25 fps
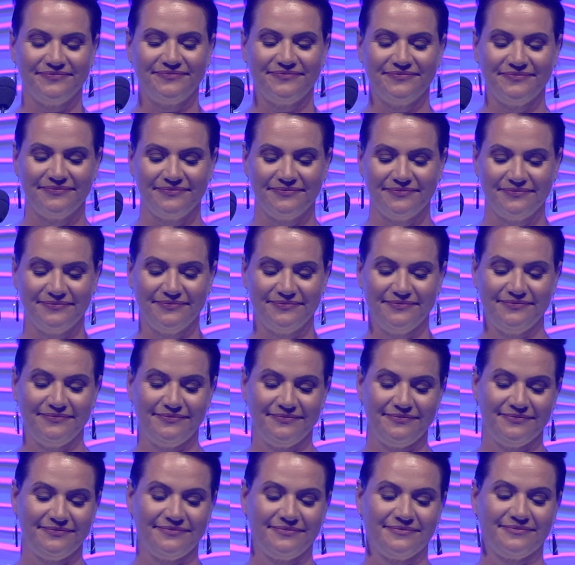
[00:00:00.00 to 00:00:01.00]

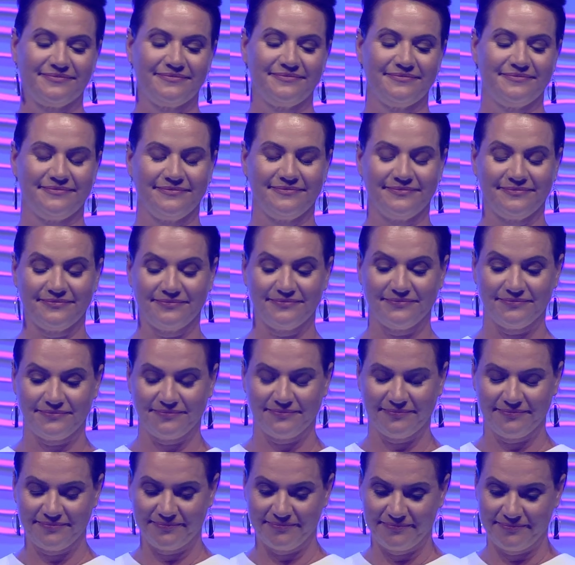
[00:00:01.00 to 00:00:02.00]

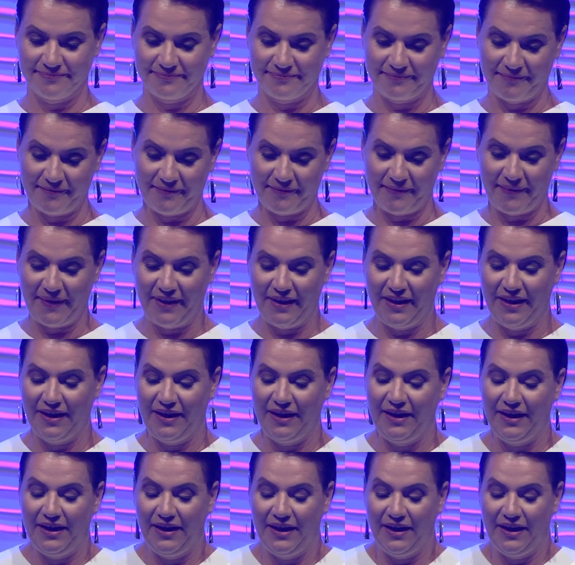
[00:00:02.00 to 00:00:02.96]
No one is speaking in this clip.